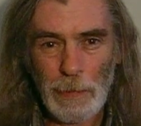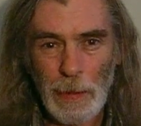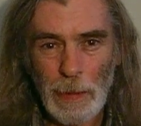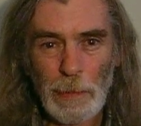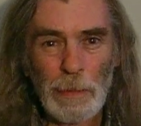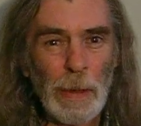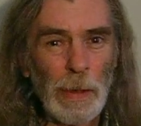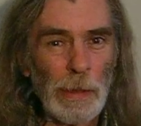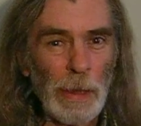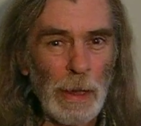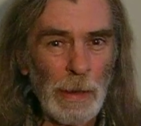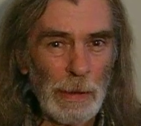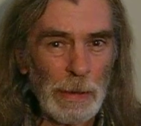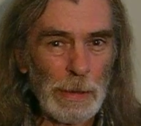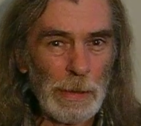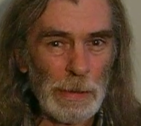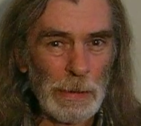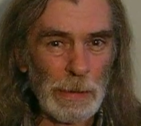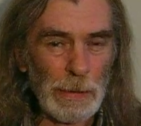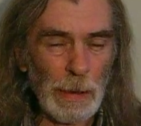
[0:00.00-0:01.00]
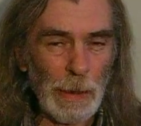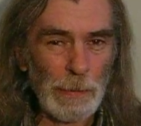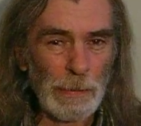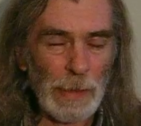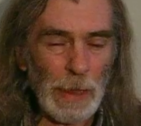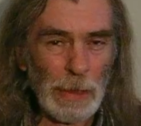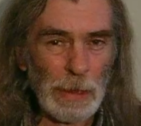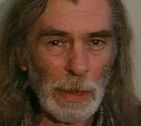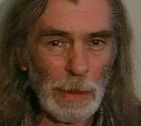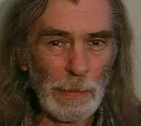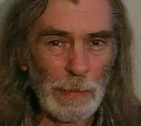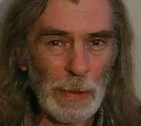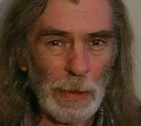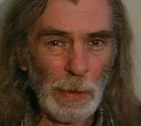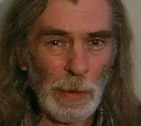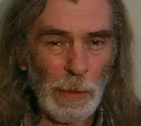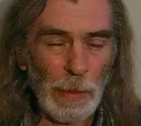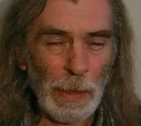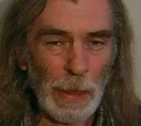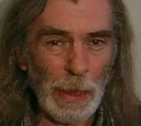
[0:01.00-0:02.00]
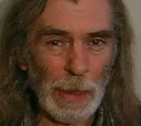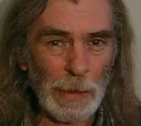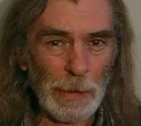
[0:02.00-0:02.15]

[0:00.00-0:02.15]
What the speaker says: But there is a magic beyond that.